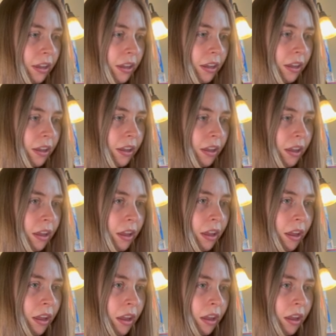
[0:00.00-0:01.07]

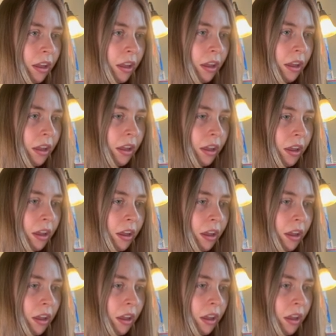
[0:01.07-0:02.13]

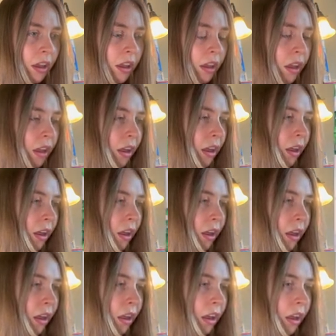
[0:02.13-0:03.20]
[no speech]